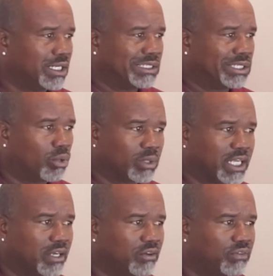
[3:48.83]
Don't
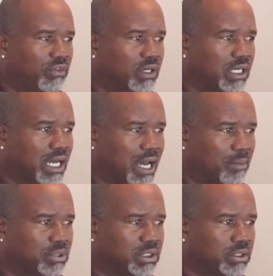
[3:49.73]
give
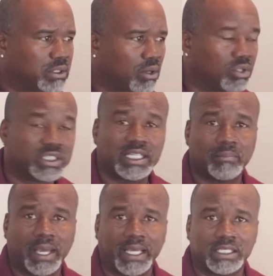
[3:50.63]
comps or
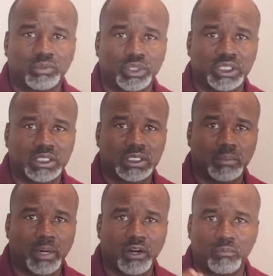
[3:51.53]
CMAs, which is
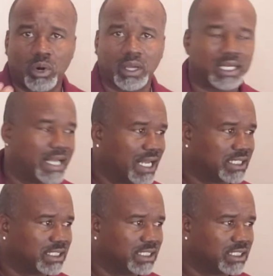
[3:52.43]
comparative market
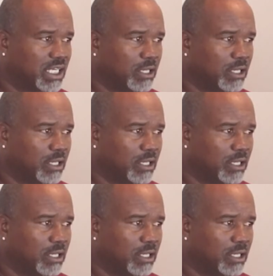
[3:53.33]
analysis,